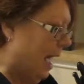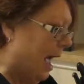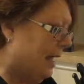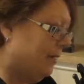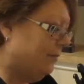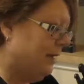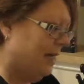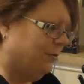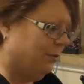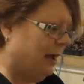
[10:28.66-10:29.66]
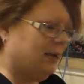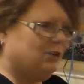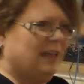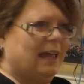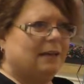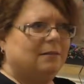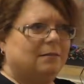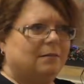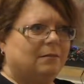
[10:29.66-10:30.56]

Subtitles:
I have never actually had